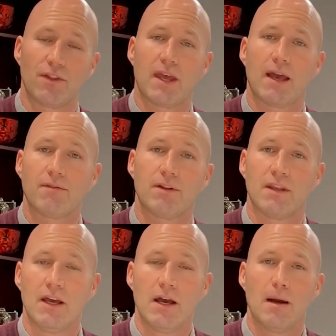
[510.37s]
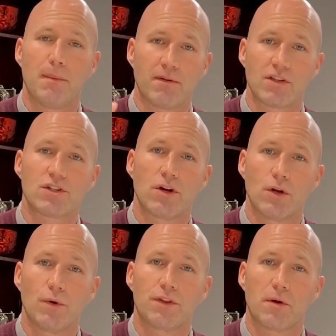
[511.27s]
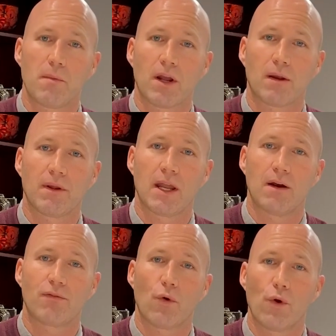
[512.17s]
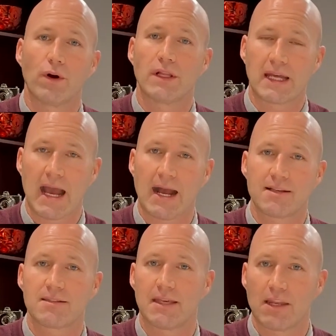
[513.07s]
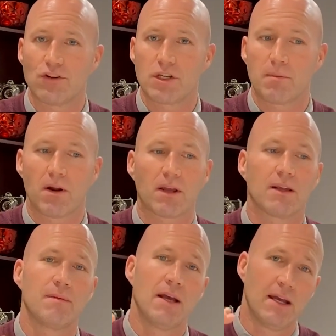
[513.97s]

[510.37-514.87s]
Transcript: They have been a bit of a struggle with their market right now for oil and gas, the energy market,